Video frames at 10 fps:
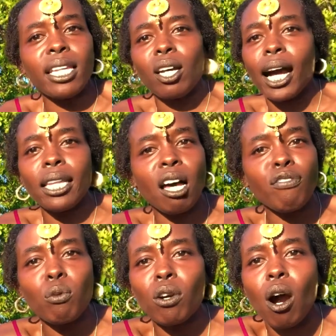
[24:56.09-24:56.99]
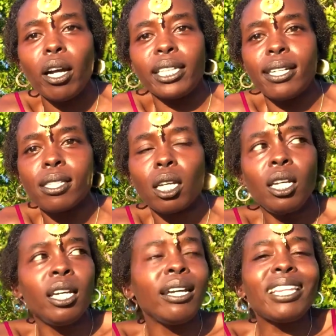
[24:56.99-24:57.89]
look, I love you regardless.
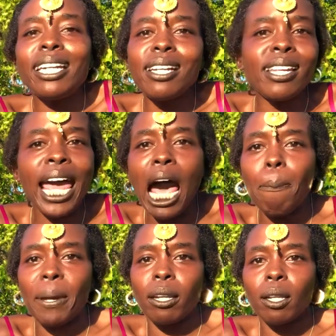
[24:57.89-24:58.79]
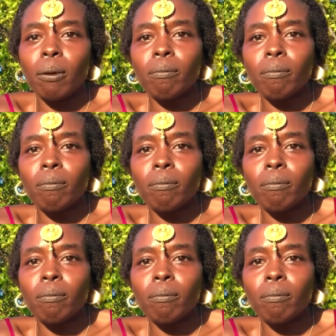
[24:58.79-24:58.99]
That doesn't happen.